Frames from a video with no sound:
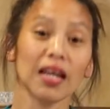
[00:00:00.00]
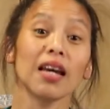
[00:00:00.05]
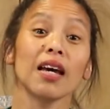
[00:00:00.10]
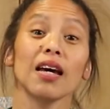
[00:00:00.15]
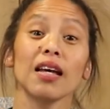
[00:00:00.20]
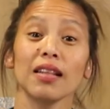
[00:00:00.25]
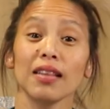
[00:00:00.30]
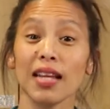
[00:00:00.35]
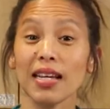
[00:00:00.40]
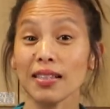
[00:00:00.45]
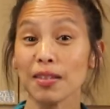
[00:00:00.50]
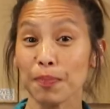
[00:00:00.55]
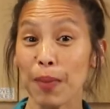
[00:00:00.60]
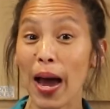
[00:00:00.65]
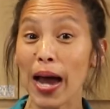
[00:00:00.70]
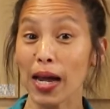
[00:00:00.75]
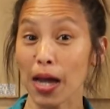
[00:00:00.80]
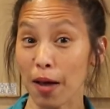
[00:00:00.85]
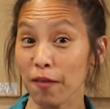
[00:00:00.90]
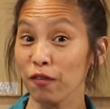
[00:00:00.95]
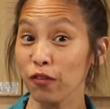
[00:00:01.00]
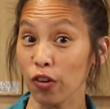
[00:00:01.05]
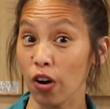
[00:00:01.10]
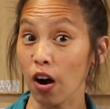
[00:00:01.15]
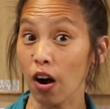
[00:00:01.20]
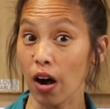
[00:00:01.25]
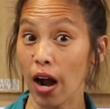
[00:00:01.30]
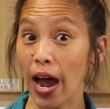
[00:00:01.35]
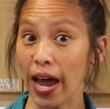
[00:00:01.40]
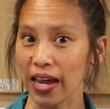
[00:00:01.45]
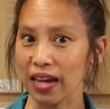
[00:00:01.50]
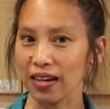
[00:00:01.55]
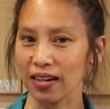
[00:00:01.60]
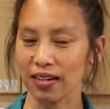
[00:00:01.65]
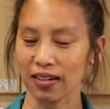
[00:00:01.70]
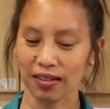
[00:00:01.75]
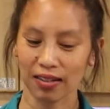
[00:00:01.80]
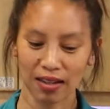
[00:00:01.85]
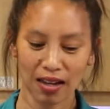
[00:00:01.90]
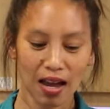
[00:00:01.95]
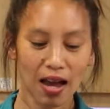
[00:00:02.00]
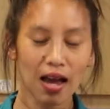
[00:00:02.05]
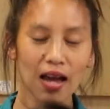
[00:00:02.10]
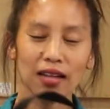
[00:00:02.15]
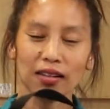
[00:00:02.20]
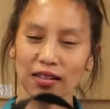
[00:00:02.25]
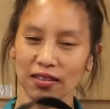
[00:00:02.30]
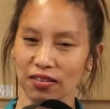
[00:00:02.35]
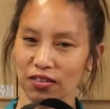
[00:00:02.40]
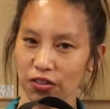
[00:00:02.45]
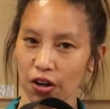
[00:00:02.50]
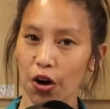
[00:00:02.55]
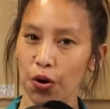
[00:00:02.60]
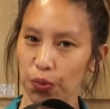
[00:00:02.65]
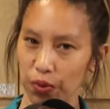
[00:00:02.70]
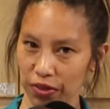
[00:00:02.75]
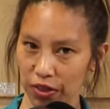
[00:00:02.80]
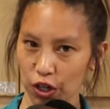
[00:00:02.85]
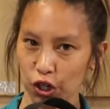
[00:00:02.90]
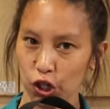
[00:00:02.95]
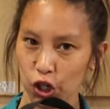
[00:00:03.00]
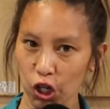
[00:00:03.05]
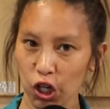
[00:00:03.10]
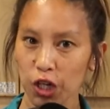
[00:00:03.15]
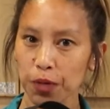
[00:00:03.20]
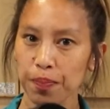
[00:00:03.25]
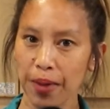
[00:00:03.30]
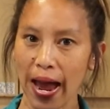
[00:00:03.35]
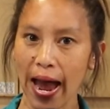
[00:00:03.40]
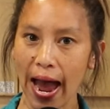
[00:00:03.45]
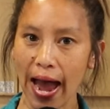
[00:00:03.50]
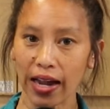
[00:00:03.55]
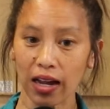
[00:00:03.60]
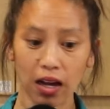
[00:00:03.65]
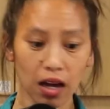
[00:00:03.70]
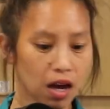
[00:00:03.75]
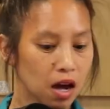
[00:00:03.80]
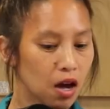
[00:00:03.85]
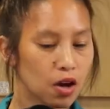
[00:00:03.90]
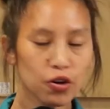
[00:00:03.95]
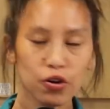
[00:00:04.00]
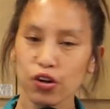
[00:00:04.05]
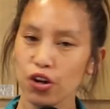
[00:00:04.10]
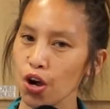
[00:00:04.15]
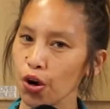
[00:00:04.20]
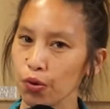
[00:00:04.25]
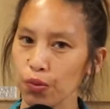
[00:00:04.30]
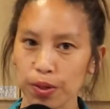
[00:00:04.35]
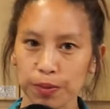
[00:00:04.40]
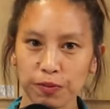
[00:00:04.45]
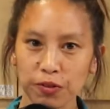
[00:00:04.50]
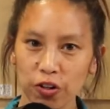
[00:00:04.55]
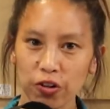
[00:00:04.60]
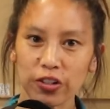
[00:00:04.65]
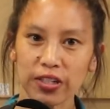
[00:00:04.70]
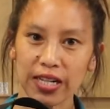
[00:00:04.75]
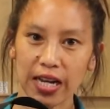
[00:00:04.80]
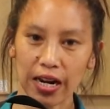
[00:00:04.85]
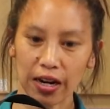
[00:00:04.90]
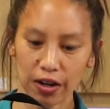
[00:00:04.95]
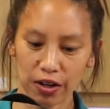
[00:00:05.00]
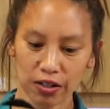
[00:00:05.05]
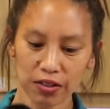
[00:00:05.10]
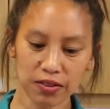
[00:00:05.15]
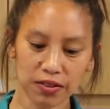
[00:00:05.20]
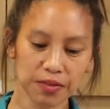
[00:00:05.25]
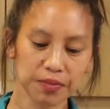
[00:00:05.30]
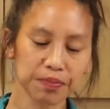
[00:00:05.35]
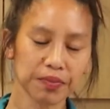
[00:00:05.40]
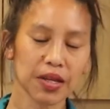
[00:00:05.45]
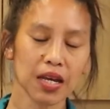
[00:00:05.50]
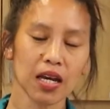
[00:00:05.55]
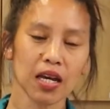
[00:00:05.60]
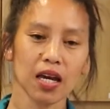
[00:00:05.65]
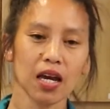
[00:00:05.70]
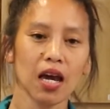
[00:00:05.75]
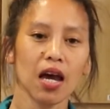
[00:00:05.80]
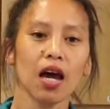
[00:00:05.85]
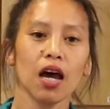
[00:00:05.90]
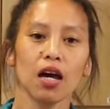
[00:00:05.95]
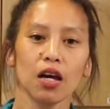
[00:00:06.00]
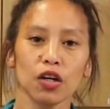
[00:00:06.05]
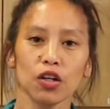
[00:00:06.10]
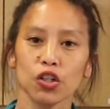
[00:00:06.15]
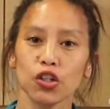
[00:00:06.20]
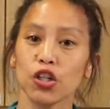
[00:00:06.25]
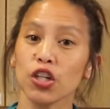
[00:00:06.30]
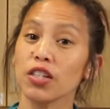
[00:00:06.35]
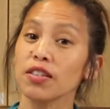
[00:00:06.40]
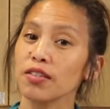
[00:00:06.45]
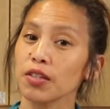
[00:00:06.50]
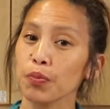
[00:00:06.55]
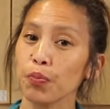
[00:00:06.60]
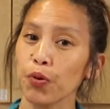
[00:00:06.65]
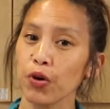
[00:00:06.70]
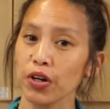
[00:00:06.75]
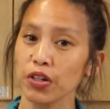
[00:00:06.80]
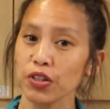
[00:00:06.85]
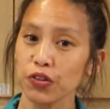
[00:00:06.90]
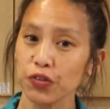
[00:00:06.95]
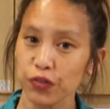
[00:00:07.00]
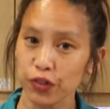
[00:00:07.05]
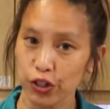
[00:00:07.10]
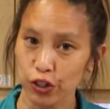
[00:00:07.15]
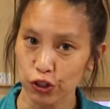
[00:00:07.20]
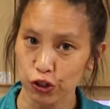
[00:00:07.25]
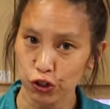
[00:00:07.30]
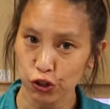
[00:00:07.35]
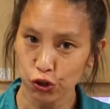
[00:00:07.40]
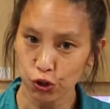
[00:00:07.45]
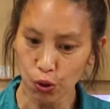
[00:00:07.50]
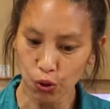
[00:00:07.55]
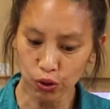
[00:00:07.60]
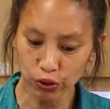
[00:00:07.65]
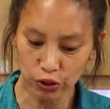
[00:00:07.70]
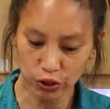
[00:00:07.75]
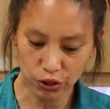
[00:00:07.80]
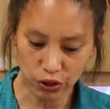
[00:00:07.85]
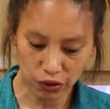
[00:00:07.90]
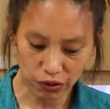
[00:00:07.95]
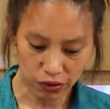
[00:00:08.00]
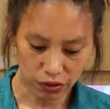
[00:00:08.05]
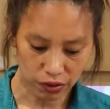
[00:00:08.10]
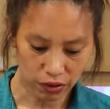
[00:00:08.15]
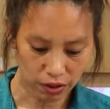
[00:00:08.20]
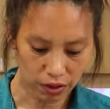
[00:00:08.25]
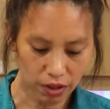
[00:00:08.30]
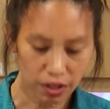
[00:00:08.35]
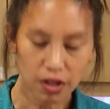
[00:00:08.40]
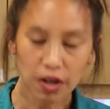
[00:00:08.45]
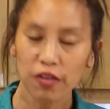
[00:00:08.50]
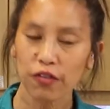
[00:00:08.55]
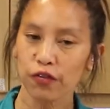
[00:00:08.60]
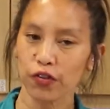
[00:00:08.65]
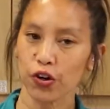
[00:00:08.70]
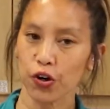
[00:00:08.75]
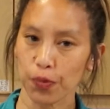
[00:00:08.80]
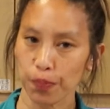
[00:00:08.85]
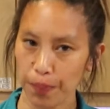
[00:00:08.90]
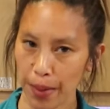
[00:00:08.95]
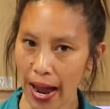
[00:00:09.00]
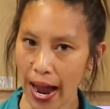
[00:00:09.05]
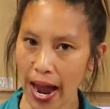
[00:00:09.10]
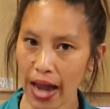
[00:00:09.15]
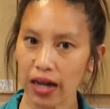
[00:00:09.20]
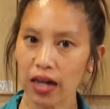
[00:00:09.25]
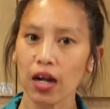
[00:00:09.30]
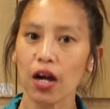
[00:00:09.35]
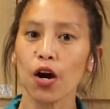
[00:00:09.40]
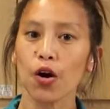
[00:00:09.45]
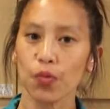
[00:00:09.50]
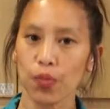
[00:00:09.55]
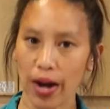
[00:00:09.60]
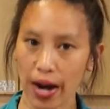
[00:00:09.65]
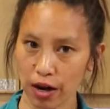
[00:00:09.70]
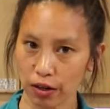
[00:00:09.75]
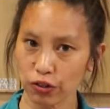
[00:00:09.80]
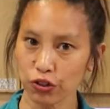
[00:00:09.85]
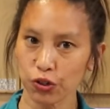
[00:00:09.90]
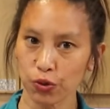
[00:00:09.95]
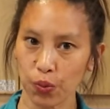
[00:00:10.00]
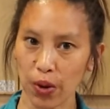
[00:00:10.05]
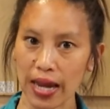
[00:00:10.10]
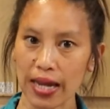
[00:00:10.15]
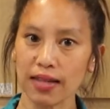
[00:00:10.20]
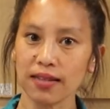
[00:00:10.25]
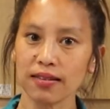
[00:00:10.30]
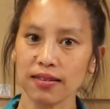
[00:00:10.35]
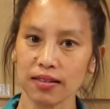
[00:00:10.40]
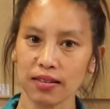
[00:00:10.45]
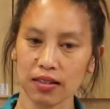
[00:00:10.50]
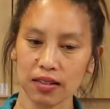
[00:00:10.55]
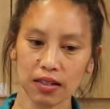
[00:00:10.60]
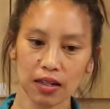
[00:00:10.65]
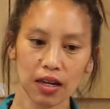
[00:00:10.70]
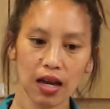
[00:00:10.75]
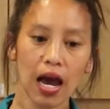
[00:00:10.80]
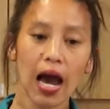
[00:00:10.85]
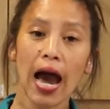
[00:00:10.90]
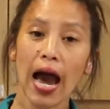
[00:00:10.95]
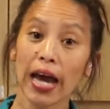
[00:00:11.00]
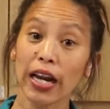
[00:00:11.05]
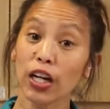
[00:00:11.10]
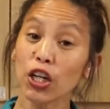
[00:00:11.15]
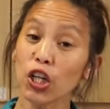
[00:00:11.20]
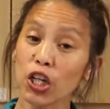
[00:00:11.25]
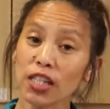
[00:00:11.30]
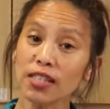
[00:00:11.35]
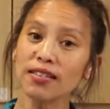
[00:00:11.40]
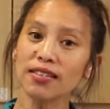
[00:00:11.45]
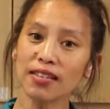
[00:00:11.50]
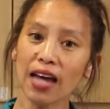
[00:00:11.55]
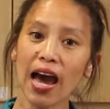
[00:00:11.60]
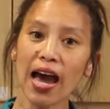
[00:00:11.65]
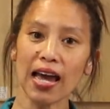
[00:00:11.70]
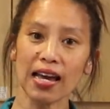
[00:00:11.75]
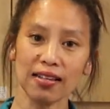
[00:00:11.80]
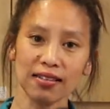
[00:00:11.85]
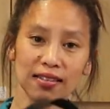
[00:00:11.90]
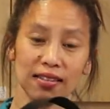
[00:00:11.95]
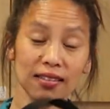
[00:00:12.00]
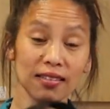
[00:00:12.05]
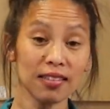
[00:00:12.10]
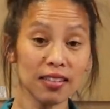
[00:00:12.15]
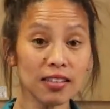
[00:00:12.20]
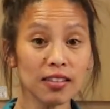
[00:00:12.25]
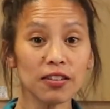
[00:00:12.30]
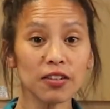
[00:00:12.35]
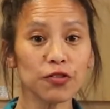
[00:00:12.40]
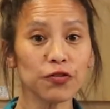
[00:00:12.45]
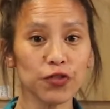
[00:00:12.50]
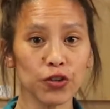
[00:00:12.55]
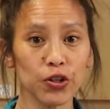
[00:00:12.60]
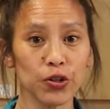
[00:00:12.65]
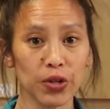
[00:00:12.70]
Let's pack up for our hike. Let's start with a good pack, no rips or tears, good supports for your shoulders, for your back, around your waist, and a good size that's easy for you to